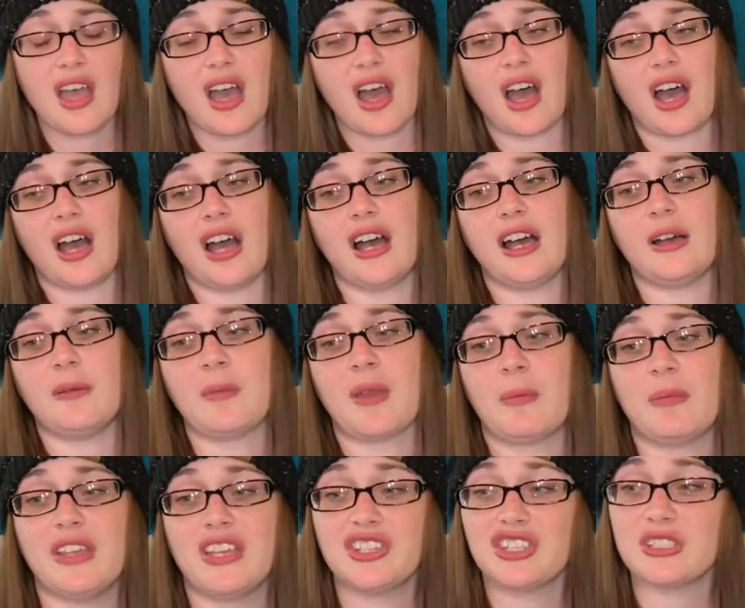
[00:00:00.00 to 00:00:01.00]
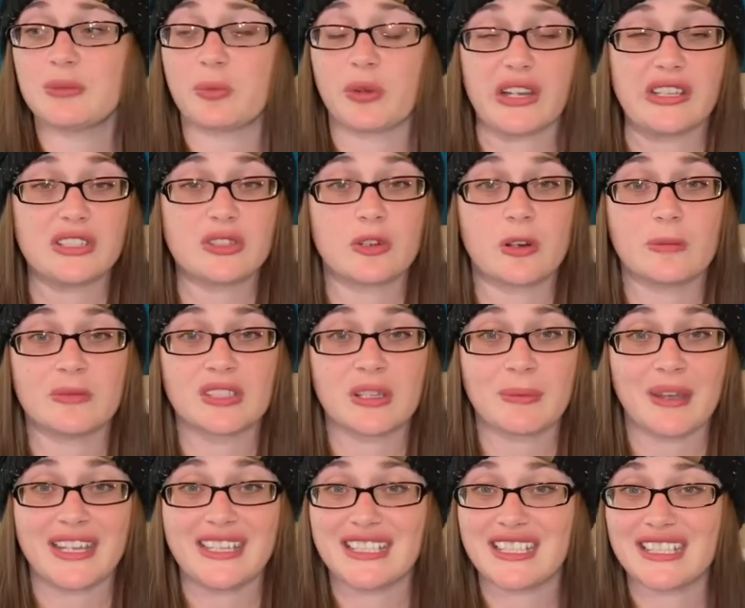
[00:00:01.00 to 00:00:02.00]
um, and we can just brainstorm some
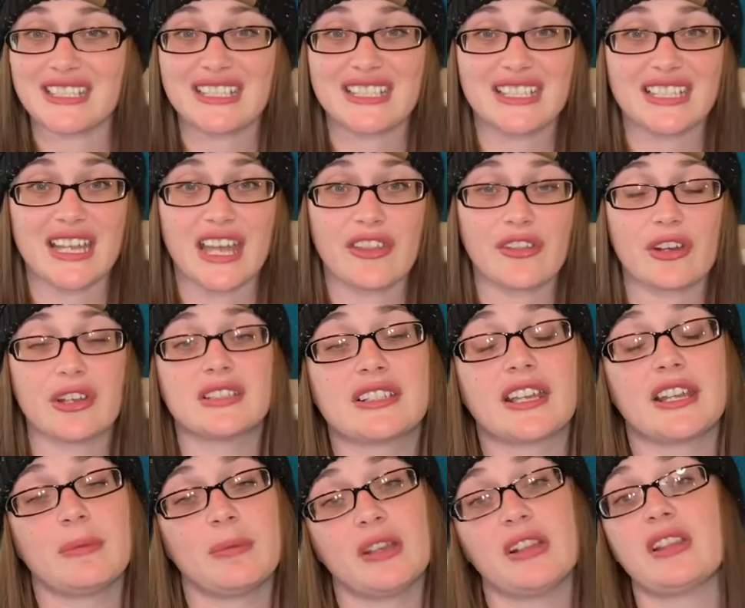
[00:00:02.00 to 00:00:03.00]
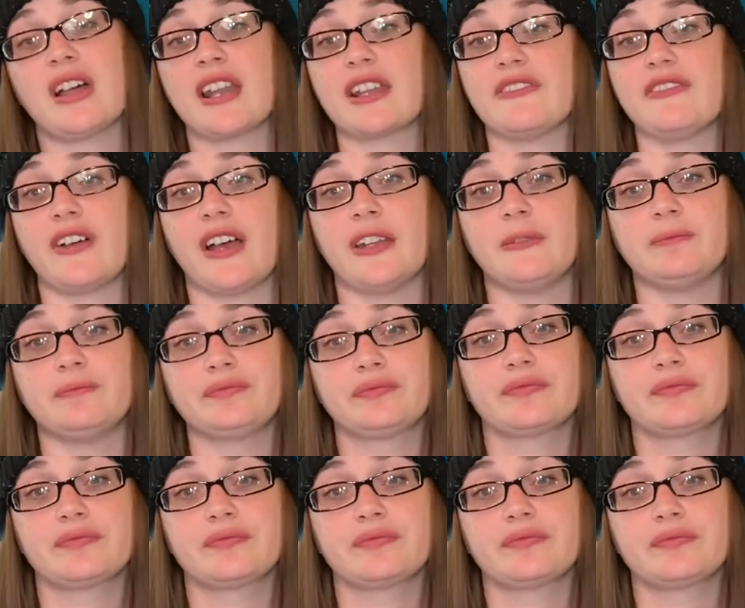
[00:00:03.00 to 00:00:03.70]
ideas together. It's be a lot of fun.